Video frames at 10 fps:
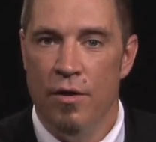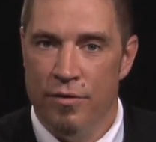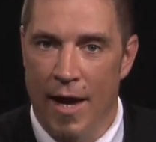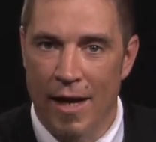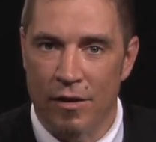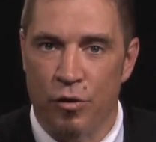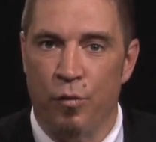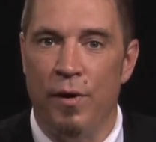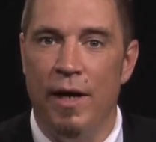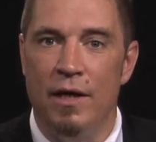That
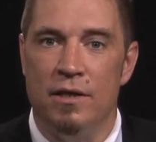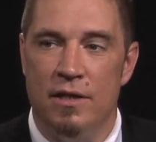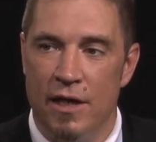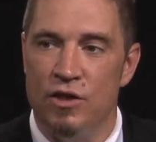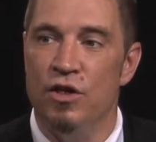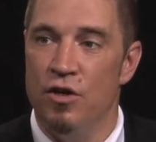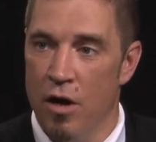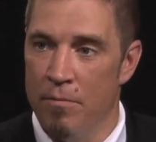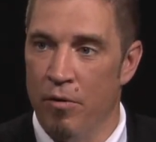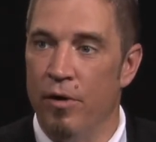three-digit
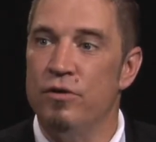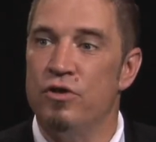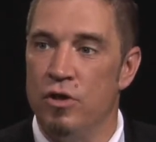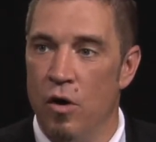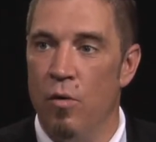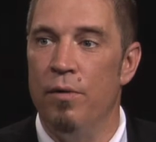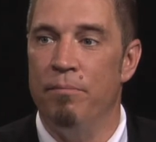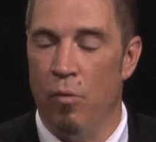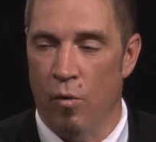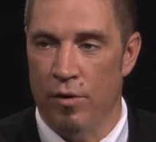number is so
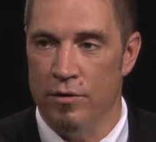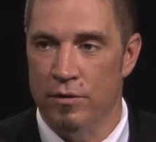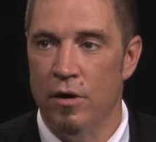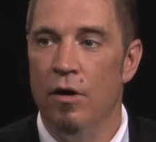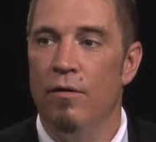important